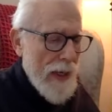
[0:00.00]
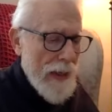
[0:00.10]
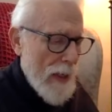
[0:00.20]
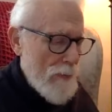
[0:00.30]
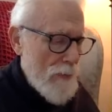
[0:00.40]

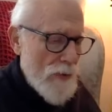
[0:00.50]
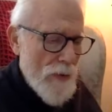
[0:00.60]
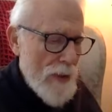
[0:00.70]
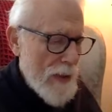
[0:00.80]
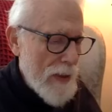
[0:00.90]
I'm just
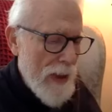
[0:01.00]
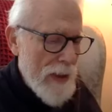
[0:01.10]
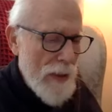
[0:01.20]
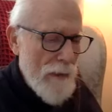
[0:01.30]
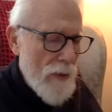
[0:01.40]
going to
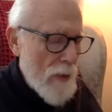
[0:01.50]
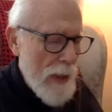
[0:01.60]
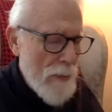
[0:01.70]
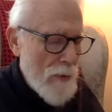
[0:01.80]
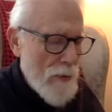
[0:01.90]
give you a
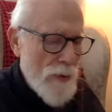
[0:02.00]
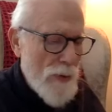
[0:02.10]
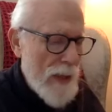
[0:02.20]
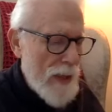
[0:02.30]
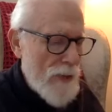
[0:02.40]
couple
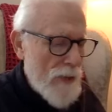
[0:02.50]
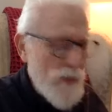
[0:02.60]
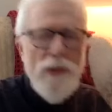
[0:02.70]
short answers,